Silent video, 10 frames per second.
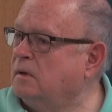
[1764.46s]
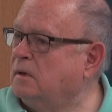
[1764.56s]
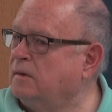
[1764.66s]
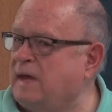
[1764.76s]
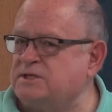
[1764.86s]

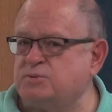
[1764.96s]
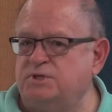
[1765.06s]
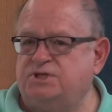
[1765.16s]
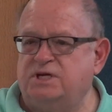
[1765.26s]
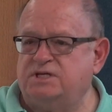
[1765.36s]
That's when
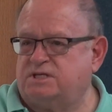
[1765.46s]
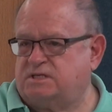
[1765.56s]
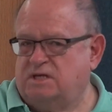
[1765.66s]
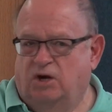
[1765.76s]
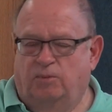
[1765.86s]
she's
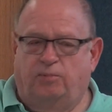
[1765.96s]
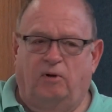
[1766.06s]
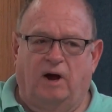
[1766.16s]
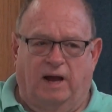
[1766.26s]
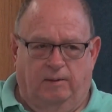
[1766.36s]
in her
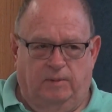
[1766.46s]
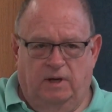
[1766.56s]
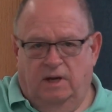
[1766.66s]
prime.